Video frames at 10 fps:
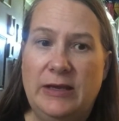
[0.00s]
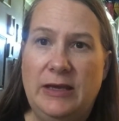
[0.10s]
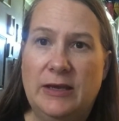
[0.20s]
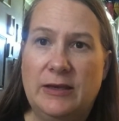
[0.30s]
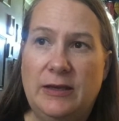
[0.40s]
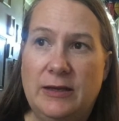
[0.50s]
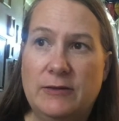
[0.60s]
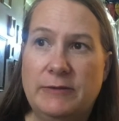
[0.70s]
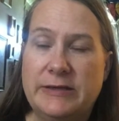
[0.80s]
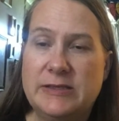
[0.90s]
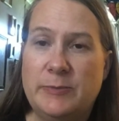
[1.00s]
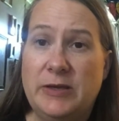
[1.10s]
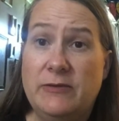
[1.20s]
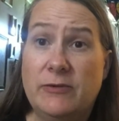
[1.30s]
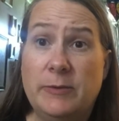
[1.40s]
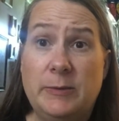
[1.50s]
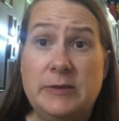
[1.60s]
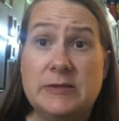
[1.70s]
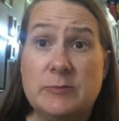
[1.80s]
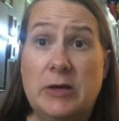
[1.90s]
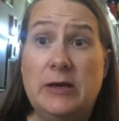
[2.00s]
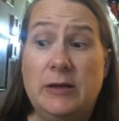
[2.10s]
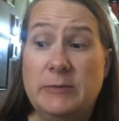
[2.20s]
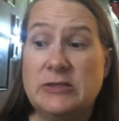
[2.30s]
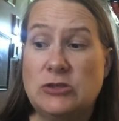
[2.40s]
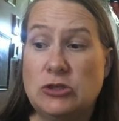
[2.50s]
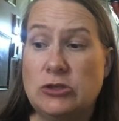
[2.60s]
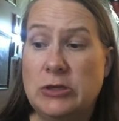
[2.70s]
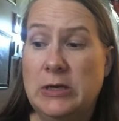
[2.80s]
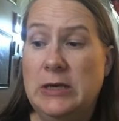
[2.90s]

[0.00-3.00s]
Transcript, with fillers: can't get a recipe for maybe some honey mustard